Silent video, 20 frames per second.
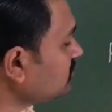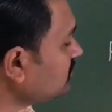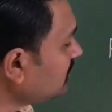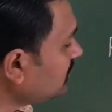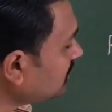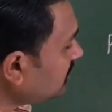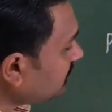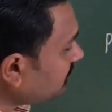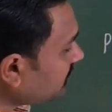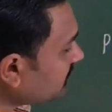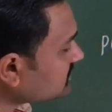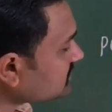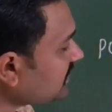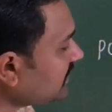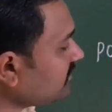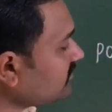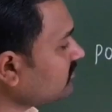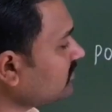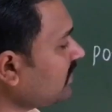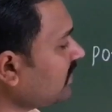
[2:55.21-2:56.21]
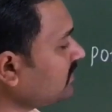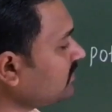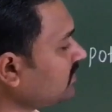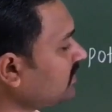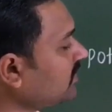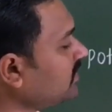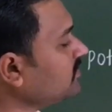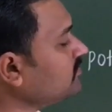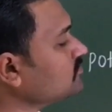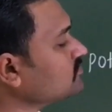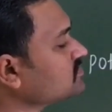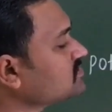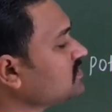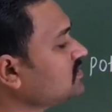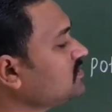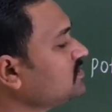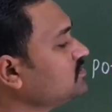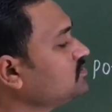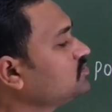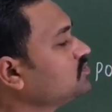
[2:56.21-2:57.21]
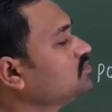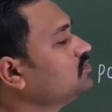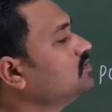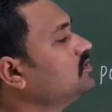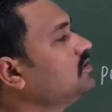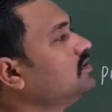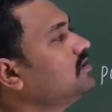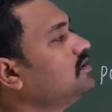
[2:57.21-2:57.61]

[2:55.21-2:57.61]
the Na plus ion and AuCN2